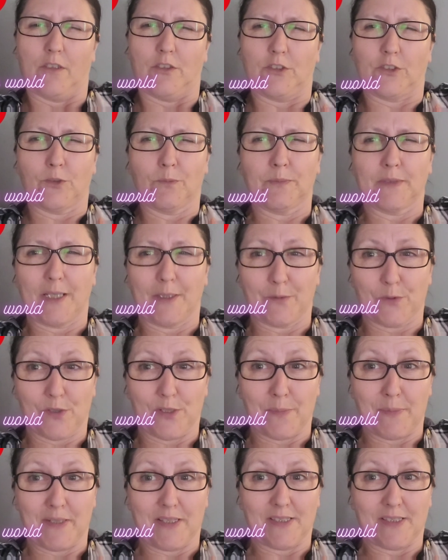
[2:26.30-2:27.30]
sometimes when
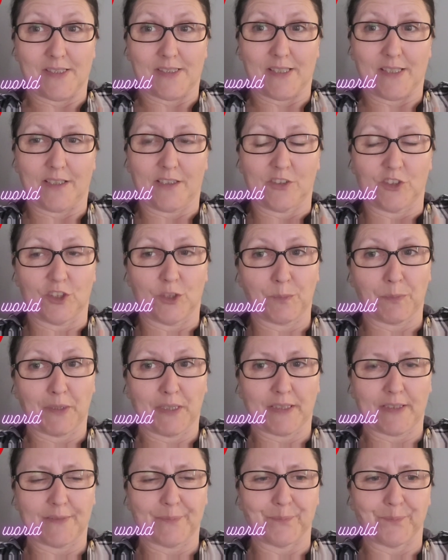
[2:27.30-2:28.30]
you're being sick, and she's
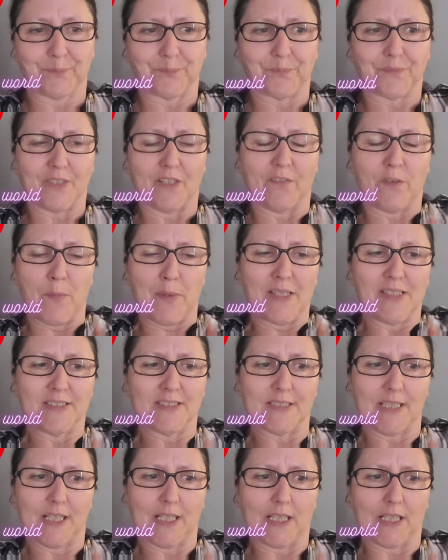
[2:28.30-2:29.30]
pregnant, if you're being
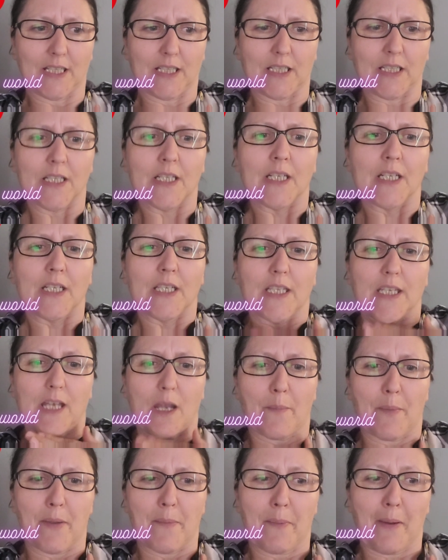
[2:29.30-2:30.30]
sick, you
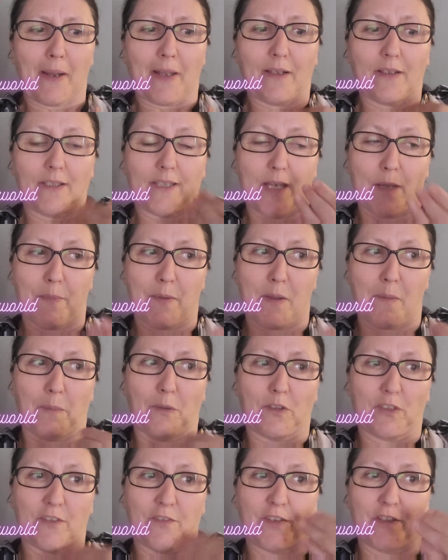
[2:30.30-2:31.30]
get a bit of bile, you get a bit of
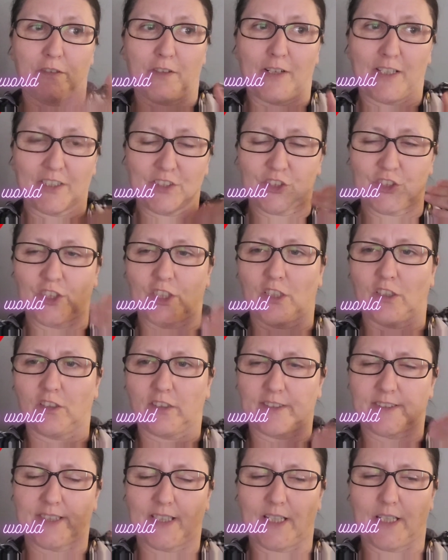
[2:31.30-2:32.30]
blood if you're wrenching all
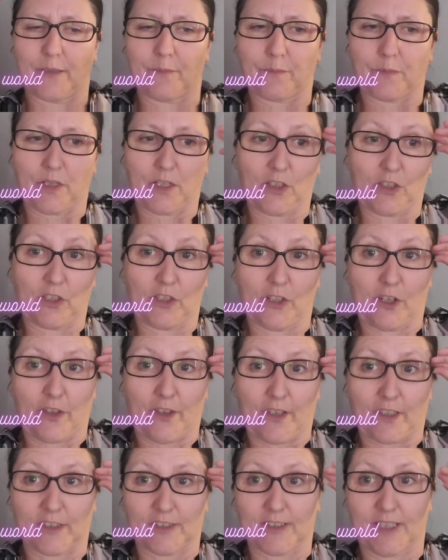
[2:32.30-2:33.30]
the time. I only know
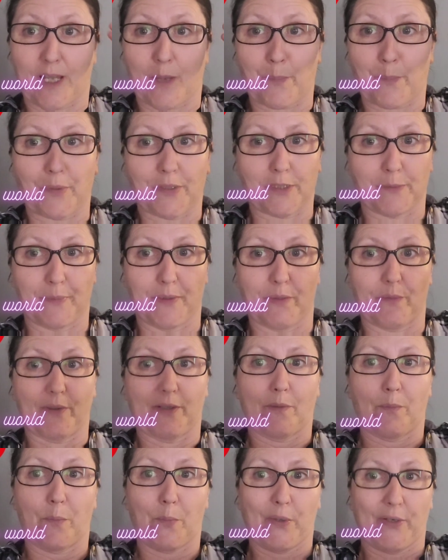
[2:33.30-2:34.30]
that because that happened to me
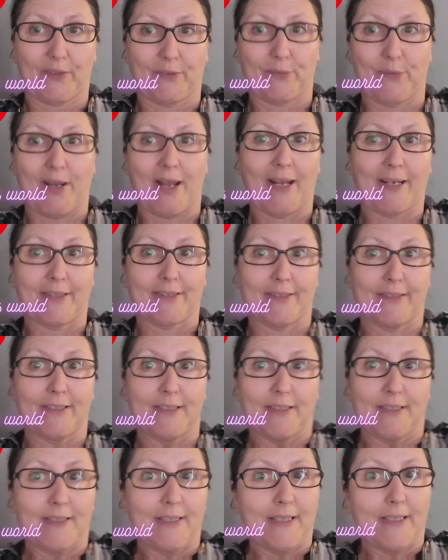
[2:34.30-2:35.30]
when I was pregnant with Hannah.
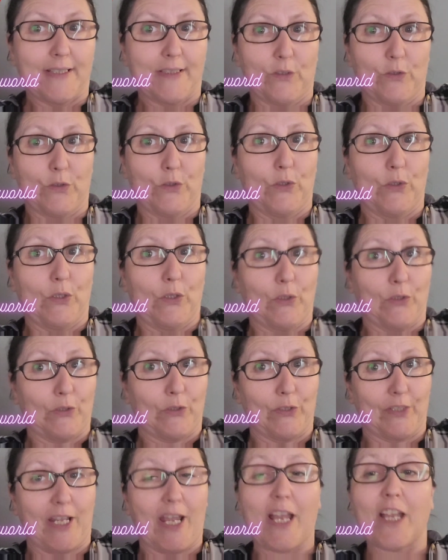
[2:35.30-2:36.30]
Oh,
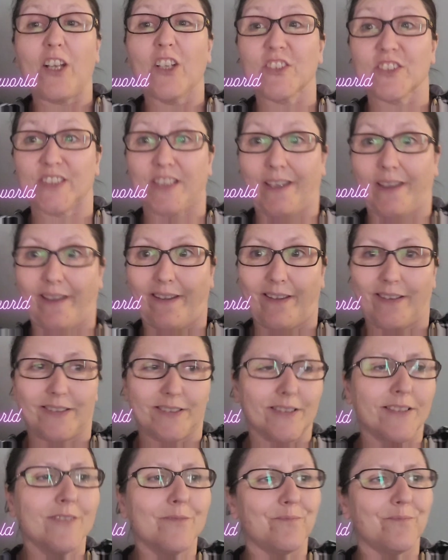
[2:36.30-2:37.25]
Lord, I got scared.